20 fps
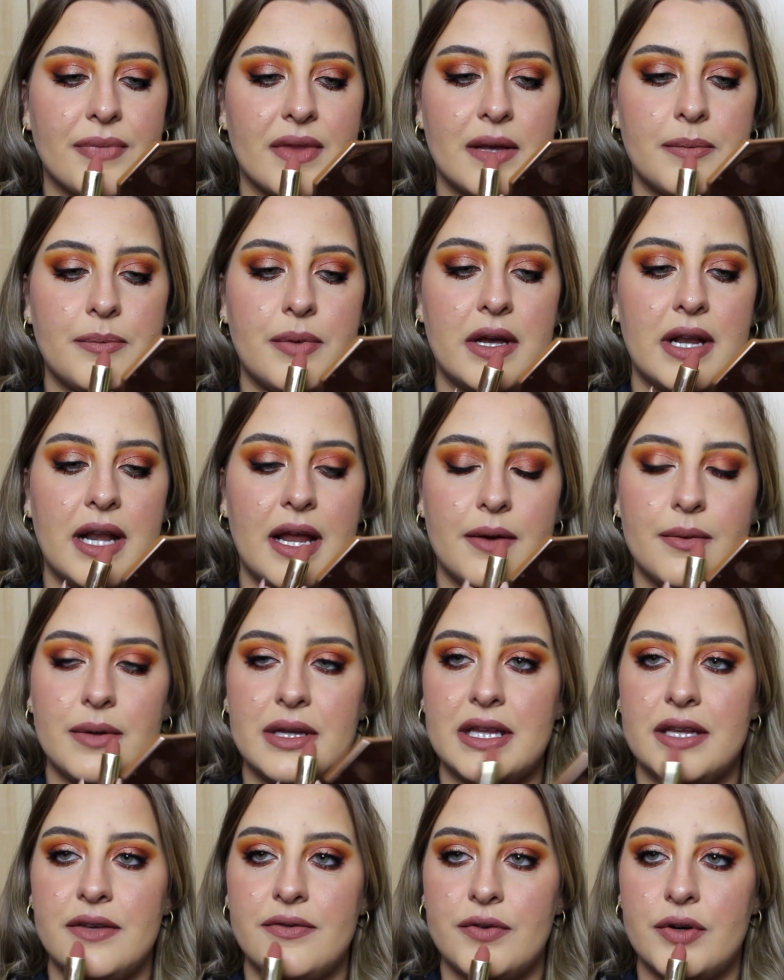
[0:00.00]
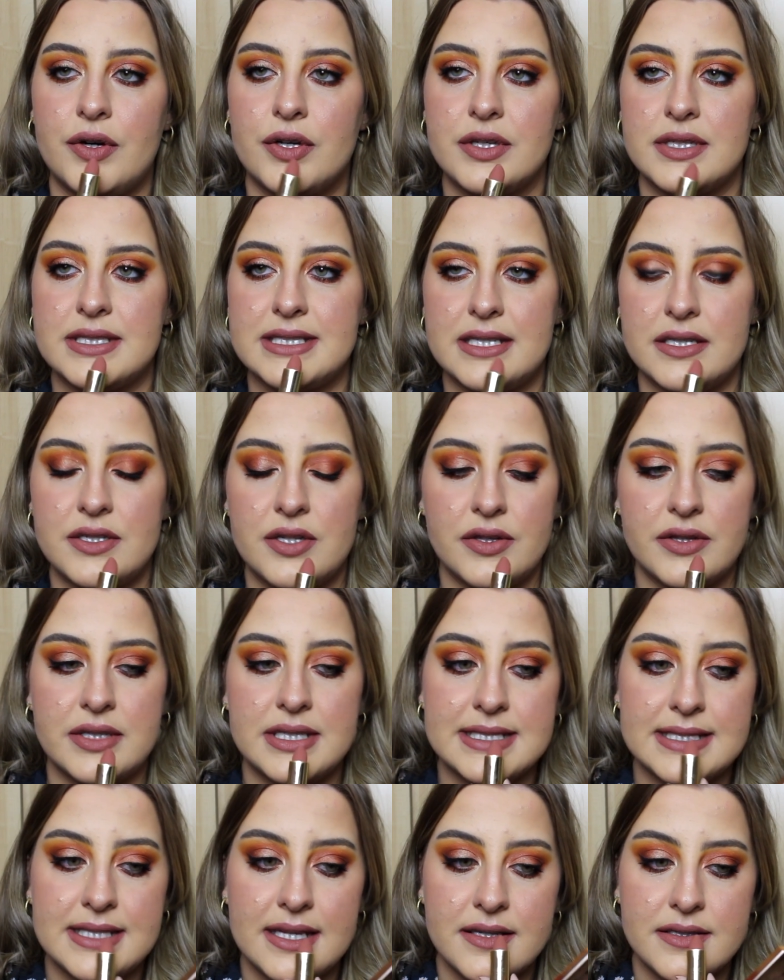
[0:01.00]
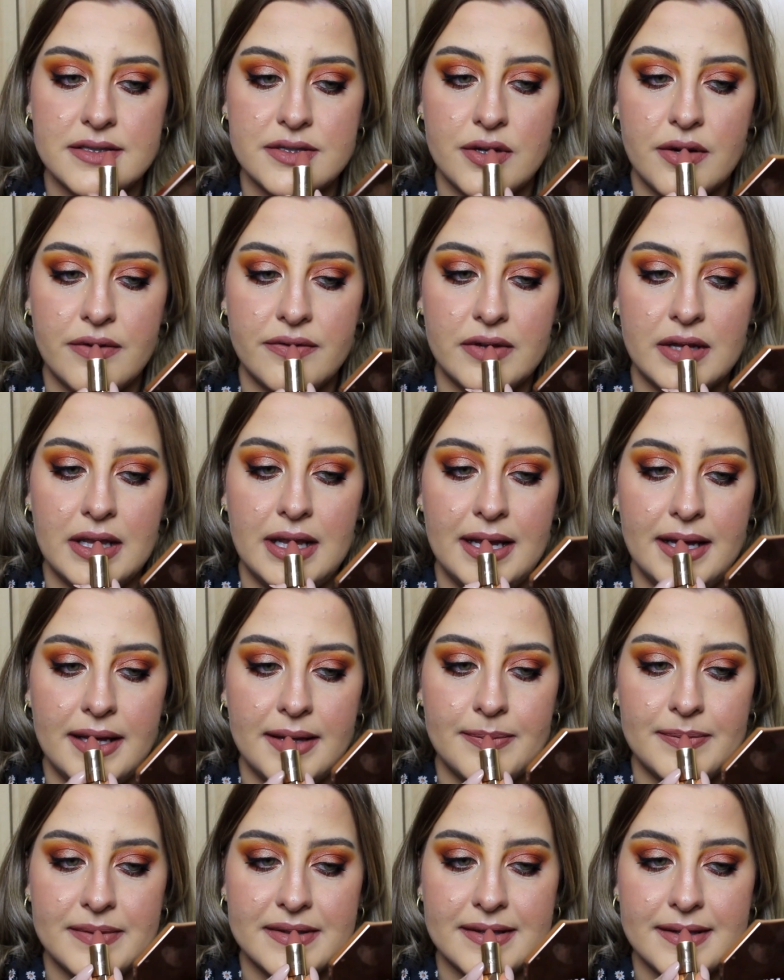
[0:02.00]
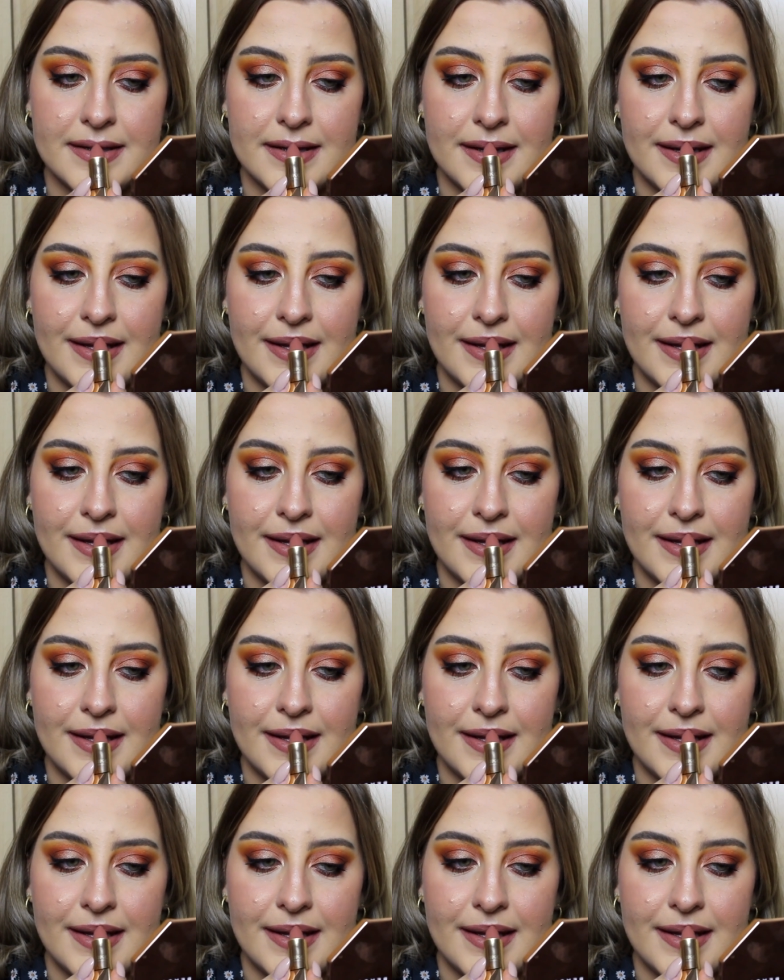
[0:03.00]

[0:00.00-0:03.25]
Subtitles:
But I really focus it on the center of the lips.